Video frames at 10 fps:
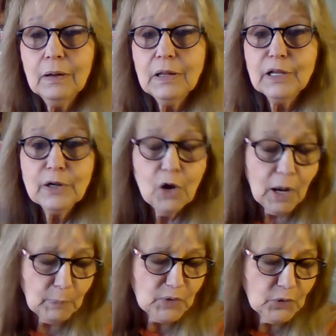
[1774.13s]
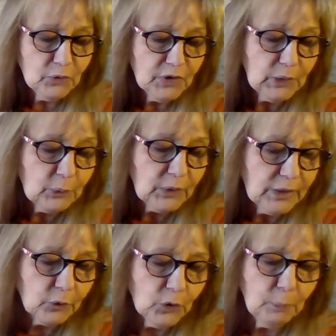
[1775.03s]
a little opportunity to
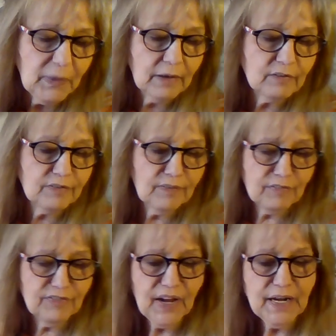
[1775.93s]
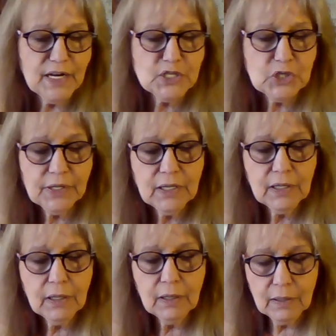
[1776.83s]
regroup and financially
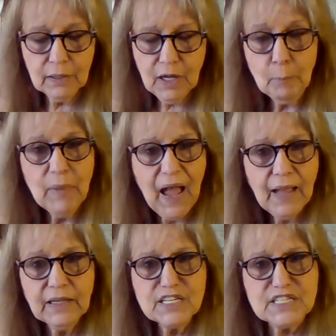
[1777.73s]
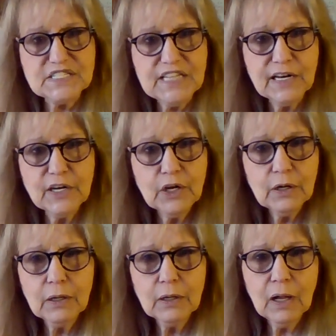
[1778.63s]
come back into
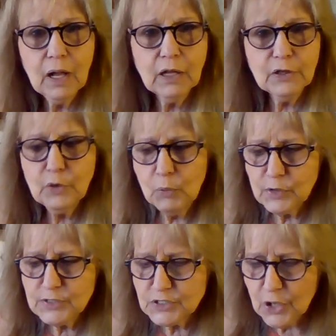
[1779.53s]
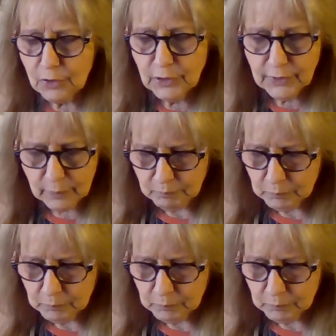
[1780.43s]
standing a little more solid.